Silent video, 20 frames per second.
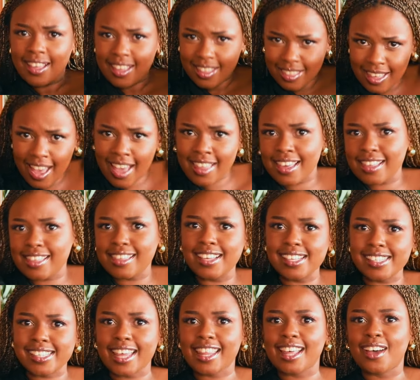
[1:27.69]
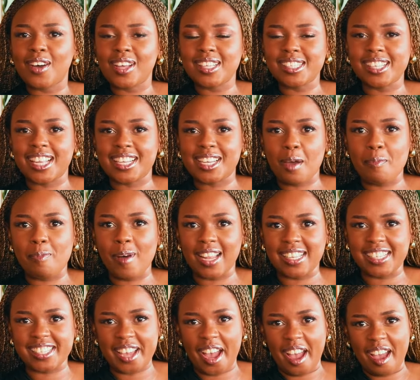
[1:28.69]
The other things are the ones that are
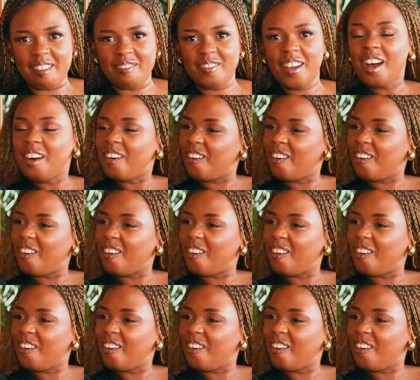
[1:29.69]
part-time.